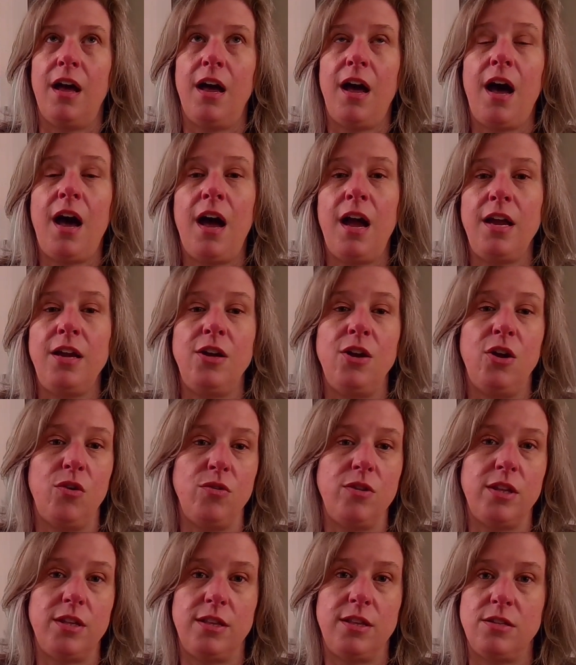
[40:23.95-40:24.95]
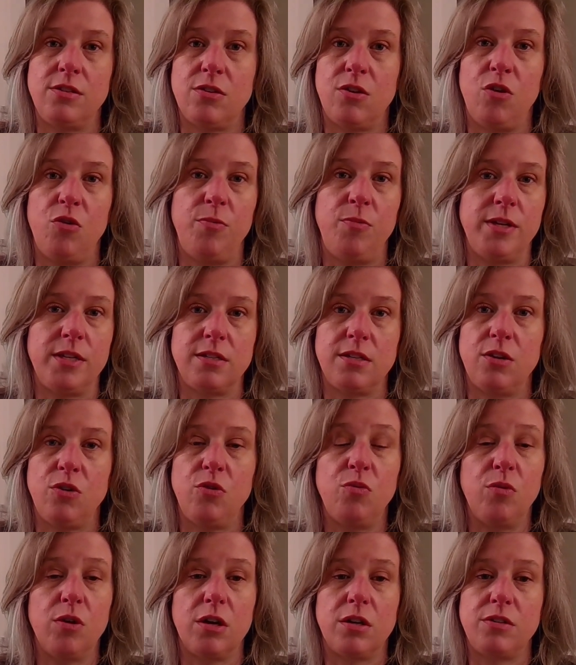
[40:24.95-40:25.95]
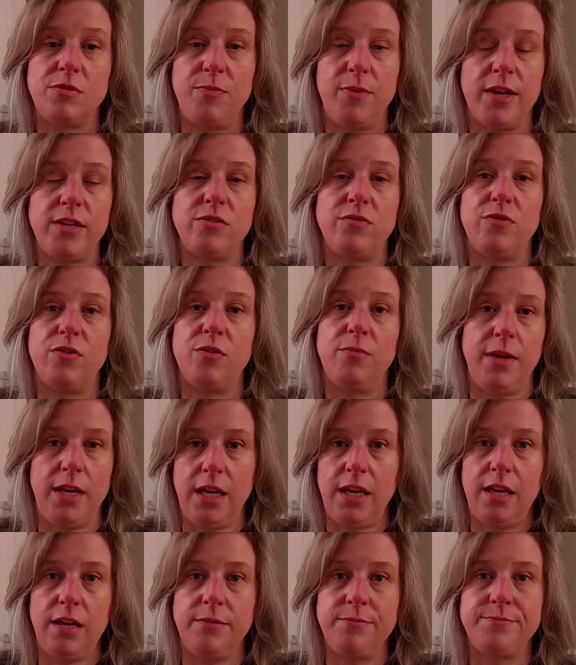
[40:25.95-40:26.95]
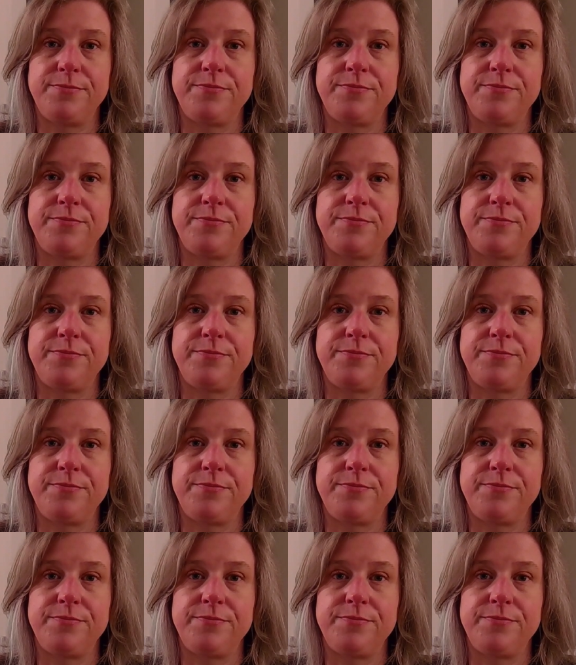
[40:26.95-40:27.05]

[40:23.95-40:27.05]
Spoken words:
I know that this coping skill works best for me.